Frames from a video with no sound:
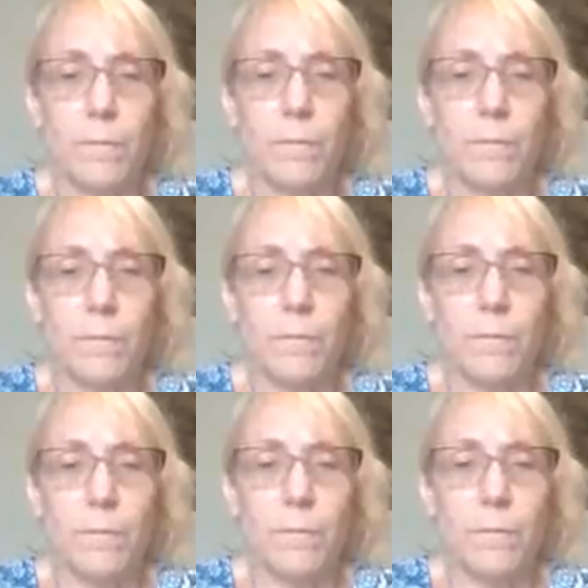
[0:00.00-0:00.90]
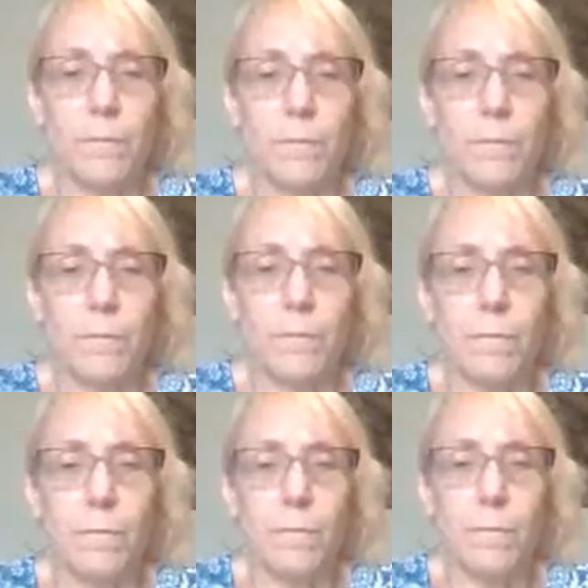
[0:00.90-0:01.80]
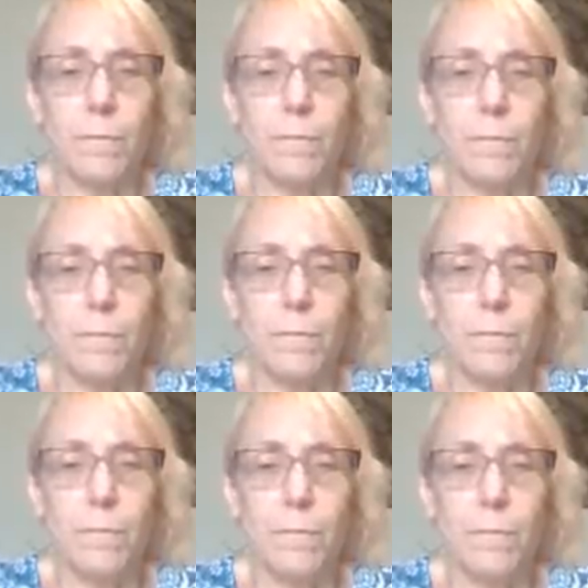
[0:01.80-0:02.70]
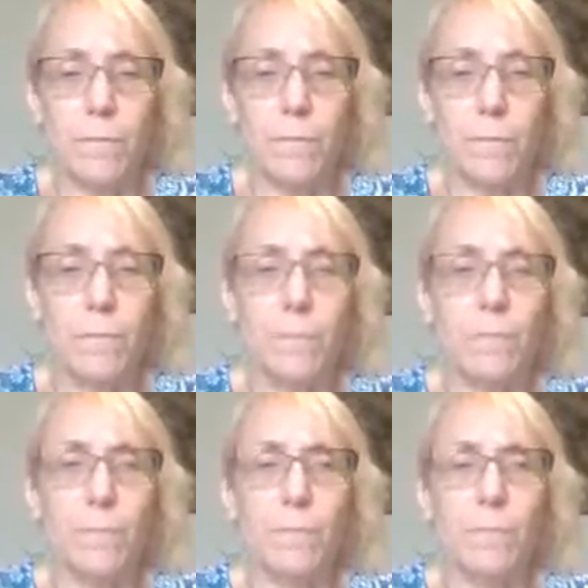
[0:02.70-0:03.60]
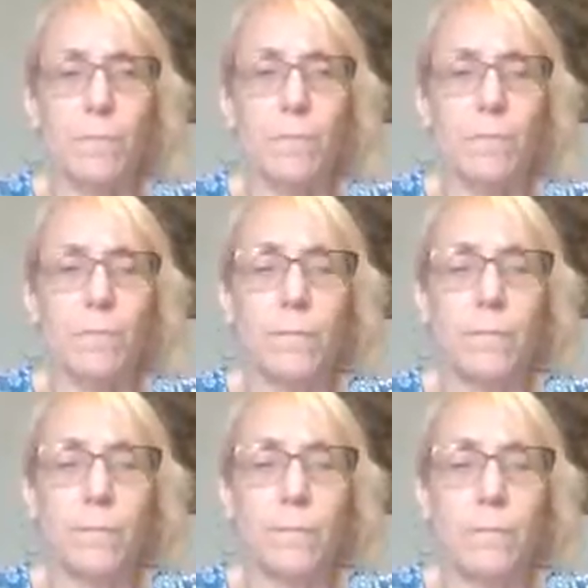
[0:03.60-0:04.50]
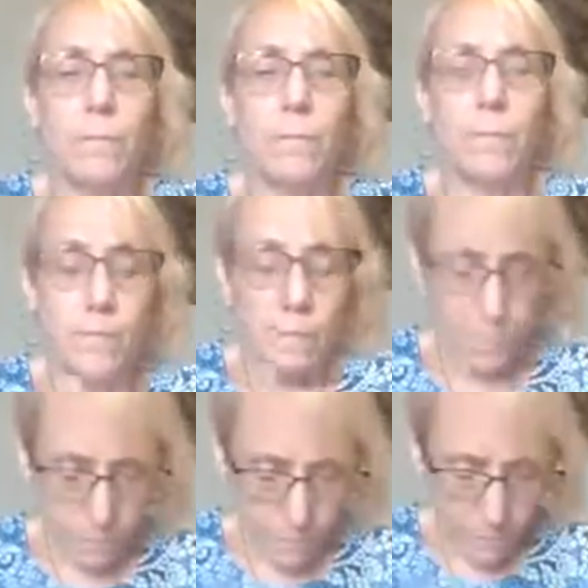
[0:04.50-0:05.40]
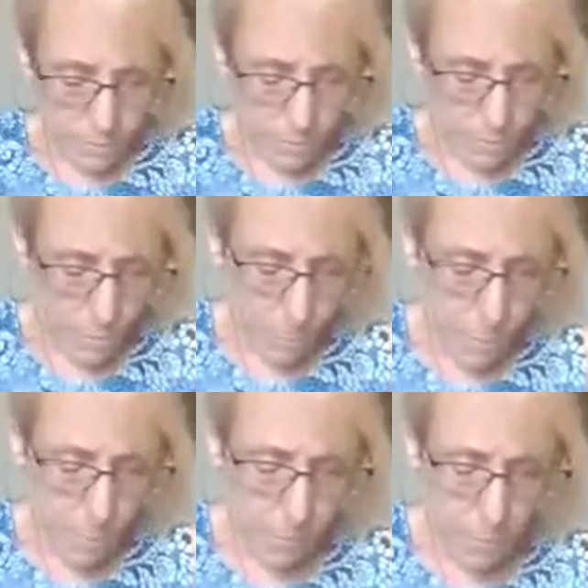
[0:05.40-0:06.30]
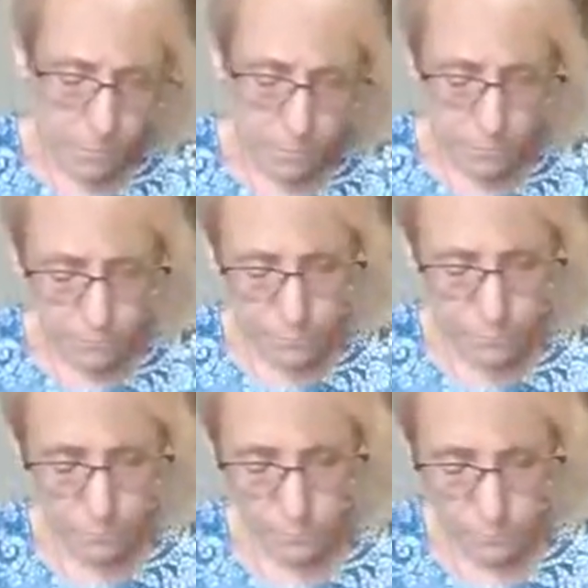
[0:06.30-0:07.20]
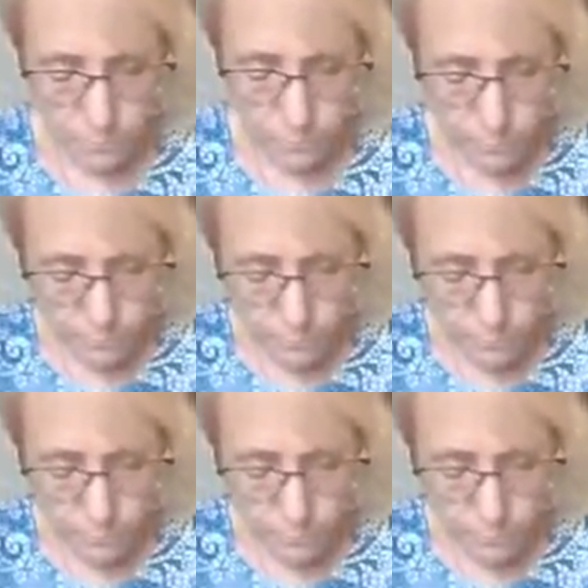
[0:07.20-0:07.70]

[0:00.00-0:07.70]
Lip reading: No one is speaking in this clip.